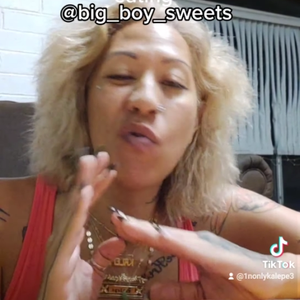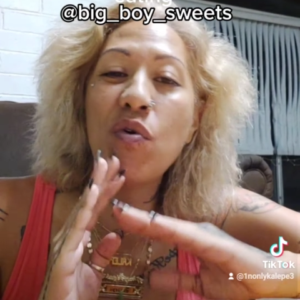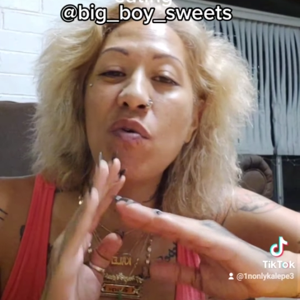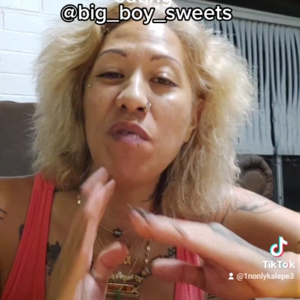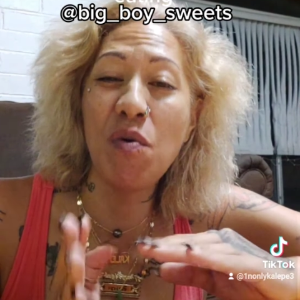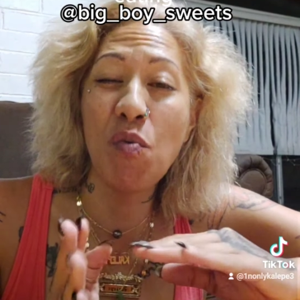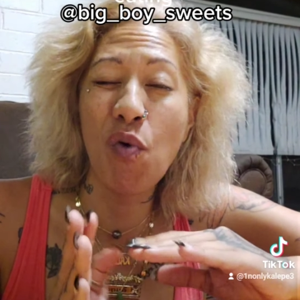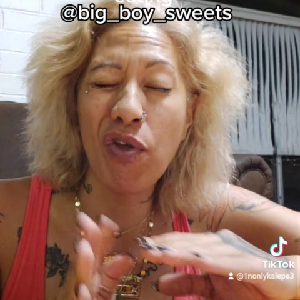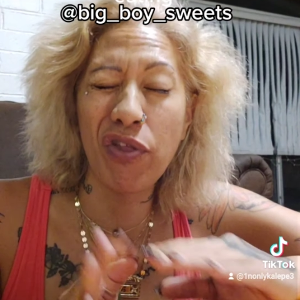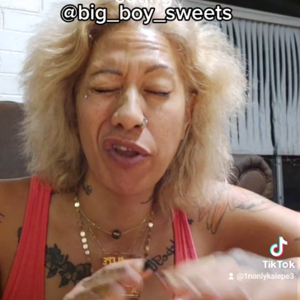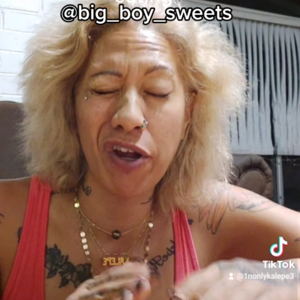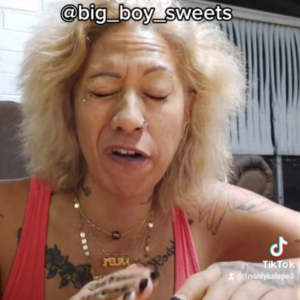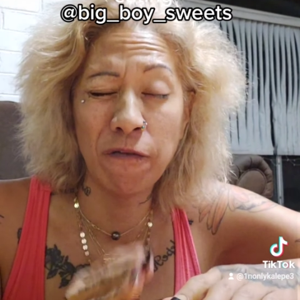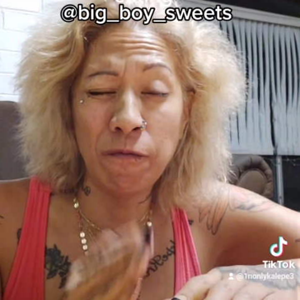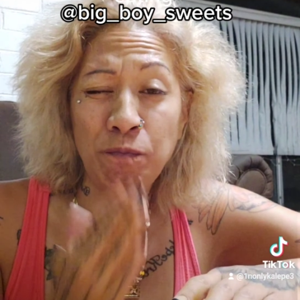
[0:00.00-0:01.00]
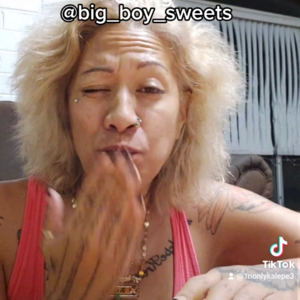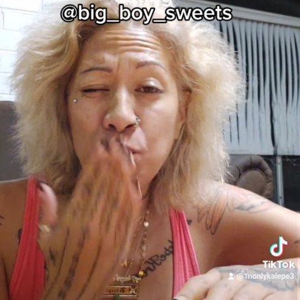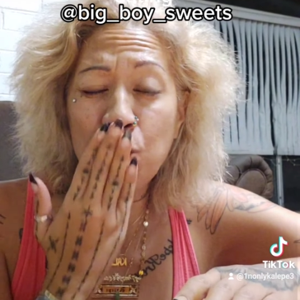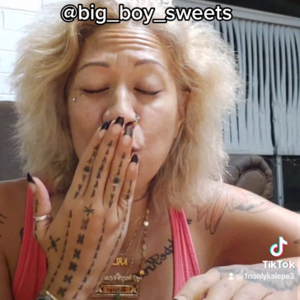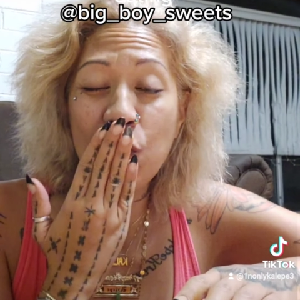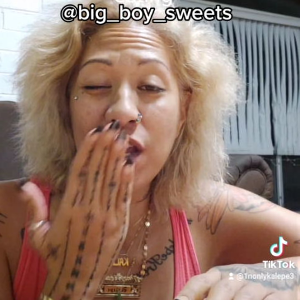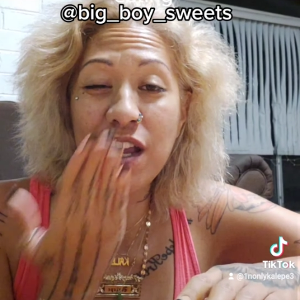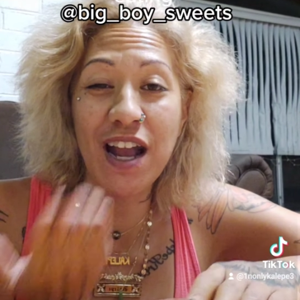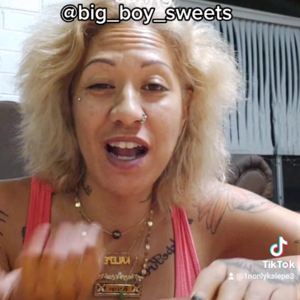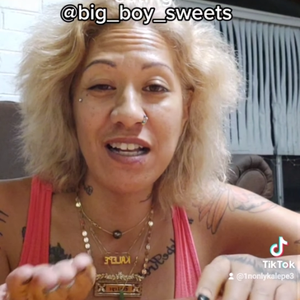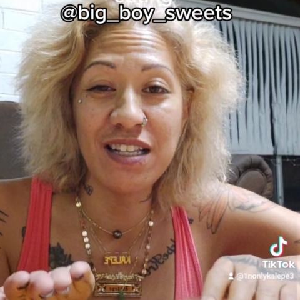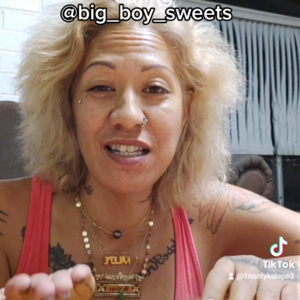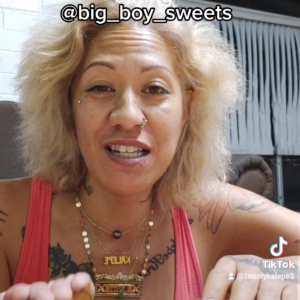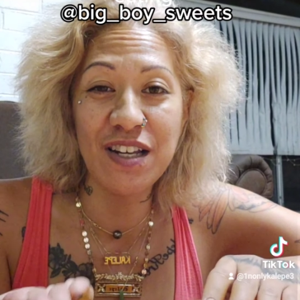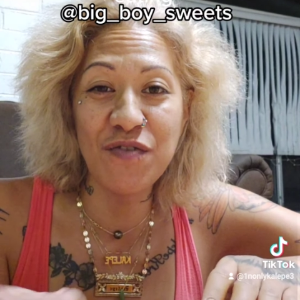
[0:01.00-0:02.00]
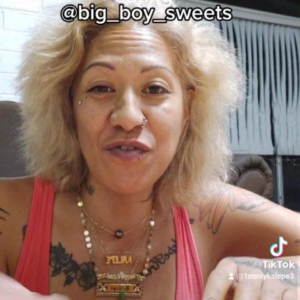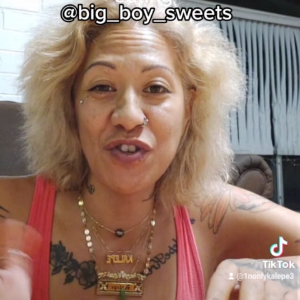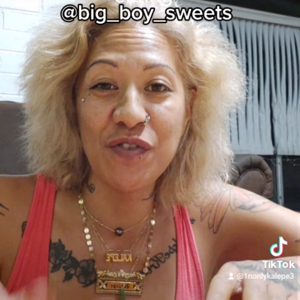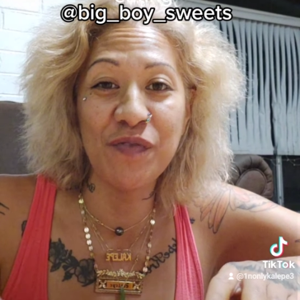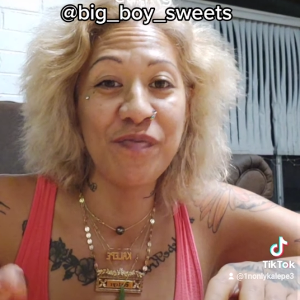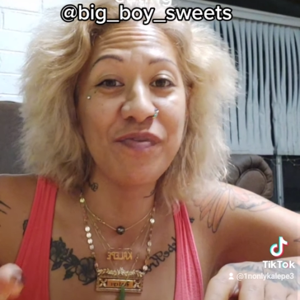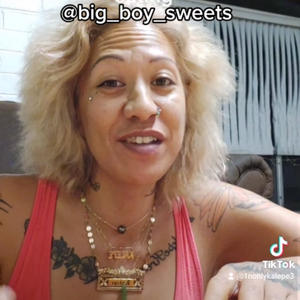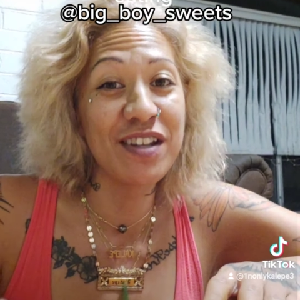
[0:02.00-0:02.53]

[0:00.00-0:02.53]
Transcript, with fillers: will be worth it. And she loves you.